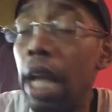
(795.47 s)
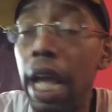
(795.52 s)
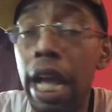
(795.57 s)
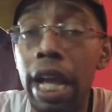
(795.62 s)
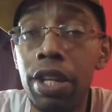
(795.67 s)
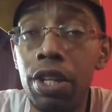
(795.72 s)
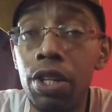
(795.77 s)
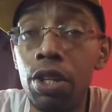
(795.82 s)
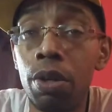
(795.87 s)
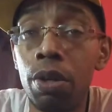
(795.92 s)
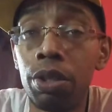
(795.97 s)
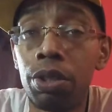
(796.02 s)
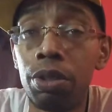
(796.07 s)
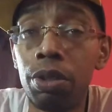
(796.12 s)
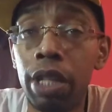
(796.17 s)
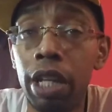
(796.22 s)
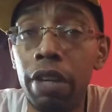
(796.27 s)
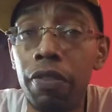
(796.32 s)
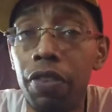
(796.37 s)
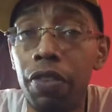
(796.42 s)
And you know what you
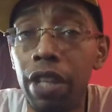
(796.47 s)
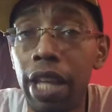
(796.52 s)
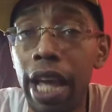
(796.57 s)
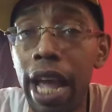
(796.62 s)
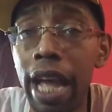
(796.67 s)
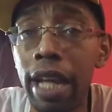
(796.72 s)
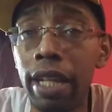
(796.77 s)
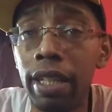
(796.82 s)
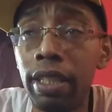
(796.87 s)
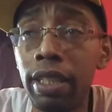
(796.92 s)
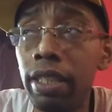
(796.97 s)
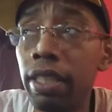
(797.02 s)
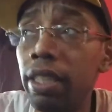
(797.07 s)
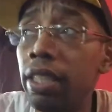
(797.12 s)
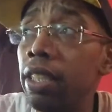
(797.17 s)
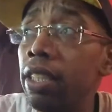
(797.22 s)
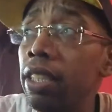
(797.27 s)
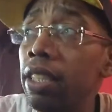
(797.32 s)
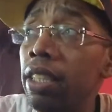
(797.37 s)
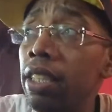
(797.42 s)
get for that?
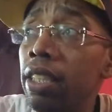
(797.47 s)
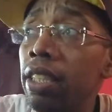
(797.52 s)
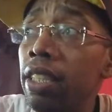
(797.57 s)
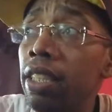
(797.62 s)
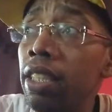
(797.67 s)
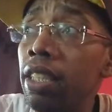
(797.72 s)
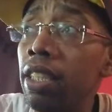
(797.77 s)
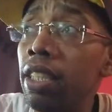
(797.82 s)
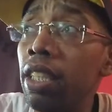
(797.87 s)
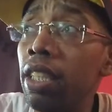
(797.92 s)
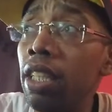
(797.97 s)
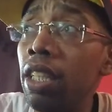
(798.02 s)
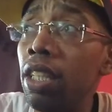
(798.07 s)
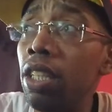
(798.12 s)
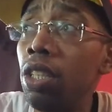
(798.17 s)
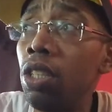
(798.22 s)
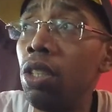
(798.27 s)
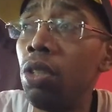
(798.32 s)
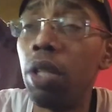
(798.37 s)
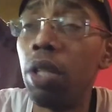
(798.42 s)

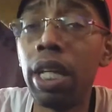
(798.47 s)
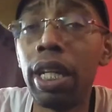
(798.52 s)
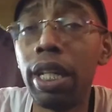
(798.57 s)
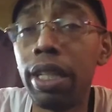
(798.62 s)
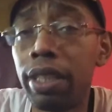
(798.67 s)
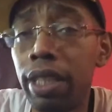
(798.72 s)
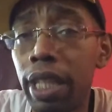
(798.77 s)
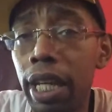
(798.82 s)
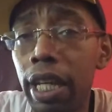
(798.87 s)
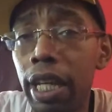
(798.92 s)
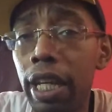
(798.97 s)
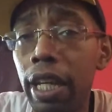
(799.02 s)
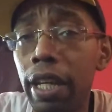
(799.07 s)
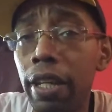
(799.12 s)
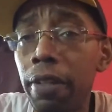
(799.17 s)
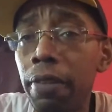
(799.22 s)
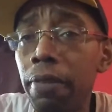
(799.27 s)
You get a ticket.